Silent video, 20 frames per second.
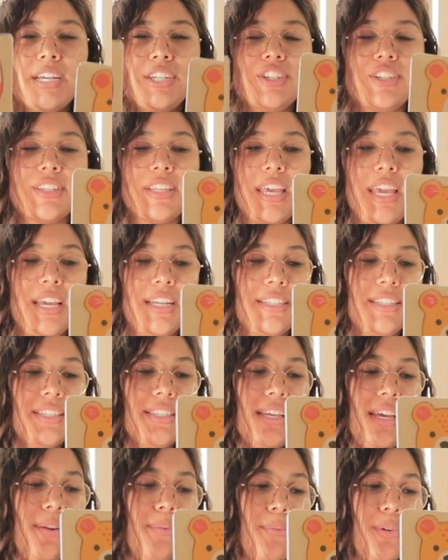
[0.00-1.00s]
I just can't
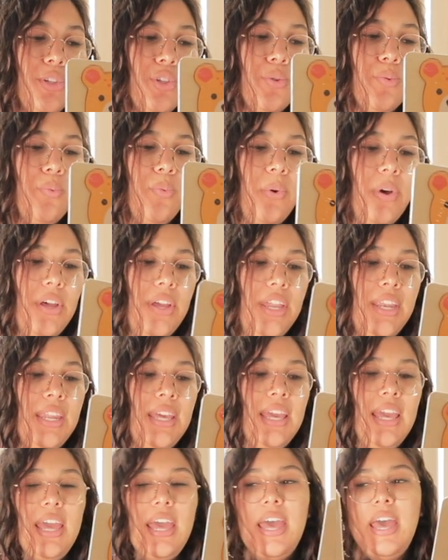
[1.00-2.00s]
decide which
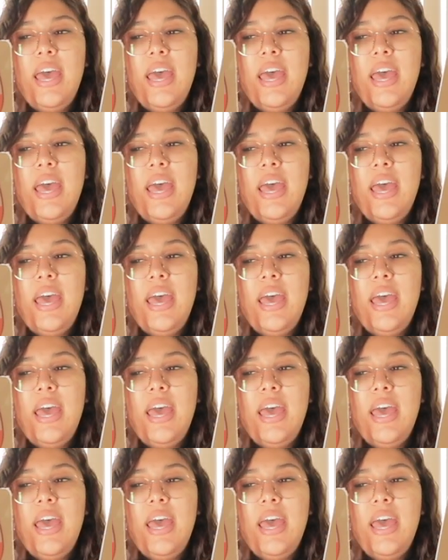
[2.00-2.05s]
one.